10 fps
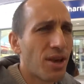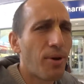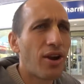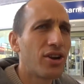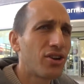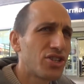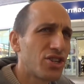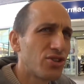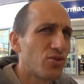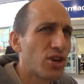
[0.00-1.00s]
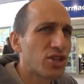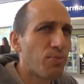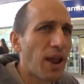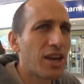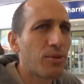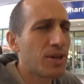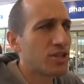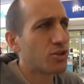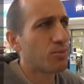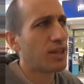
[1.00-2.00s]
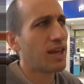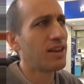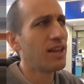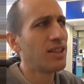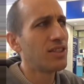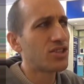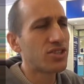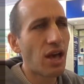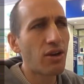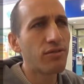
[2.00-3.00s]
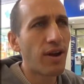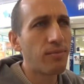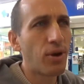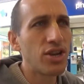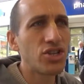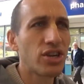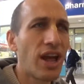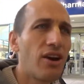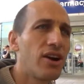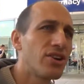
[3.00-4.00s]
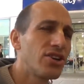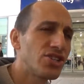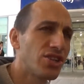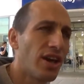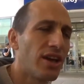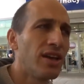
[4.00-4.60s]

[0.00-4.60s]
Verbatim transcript: Hare Krishnas were explaining to me that the sound vibration, Hare Krishna,